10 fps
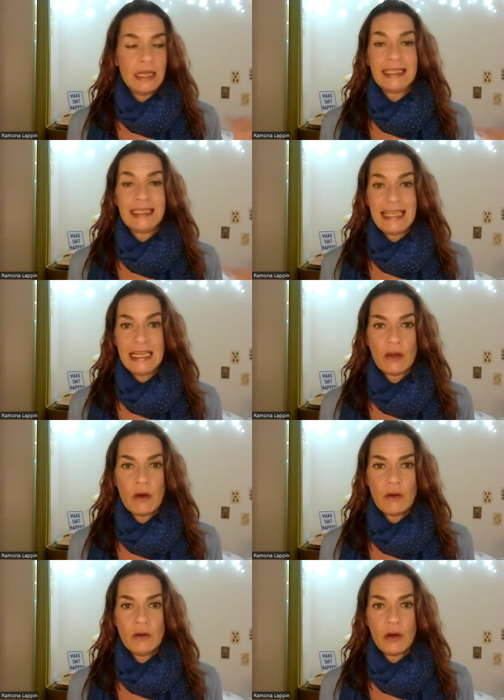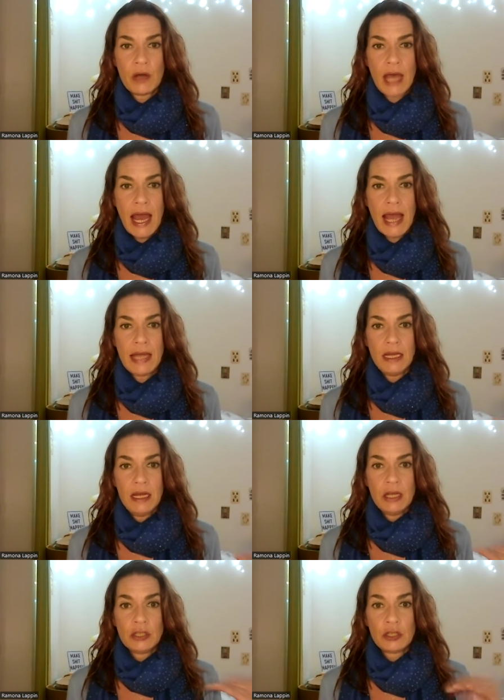the ego, okay,
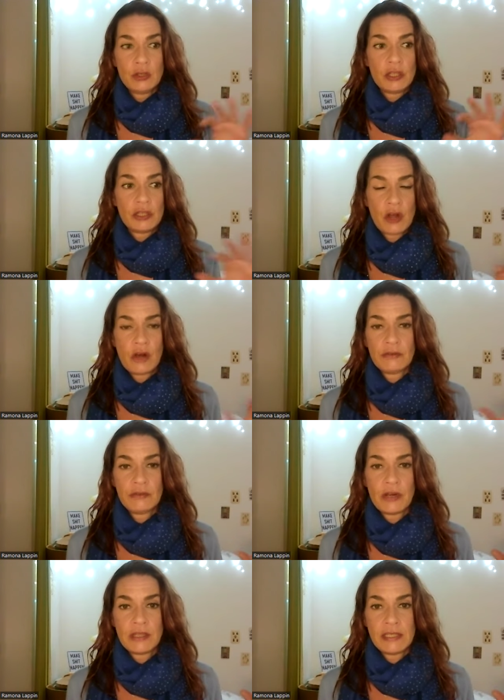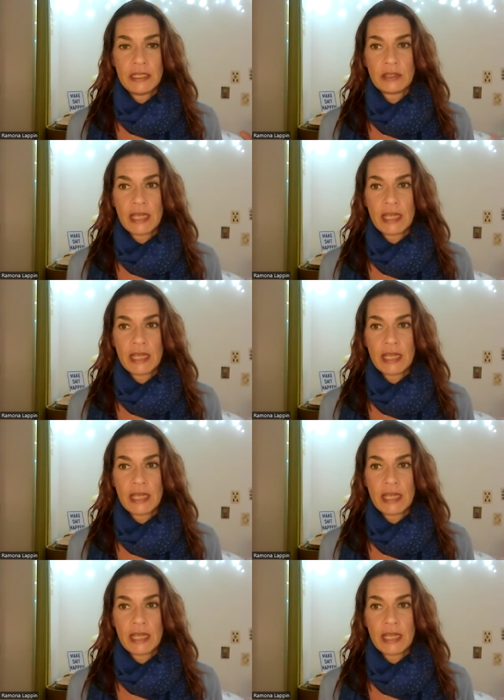to dissolve the false ego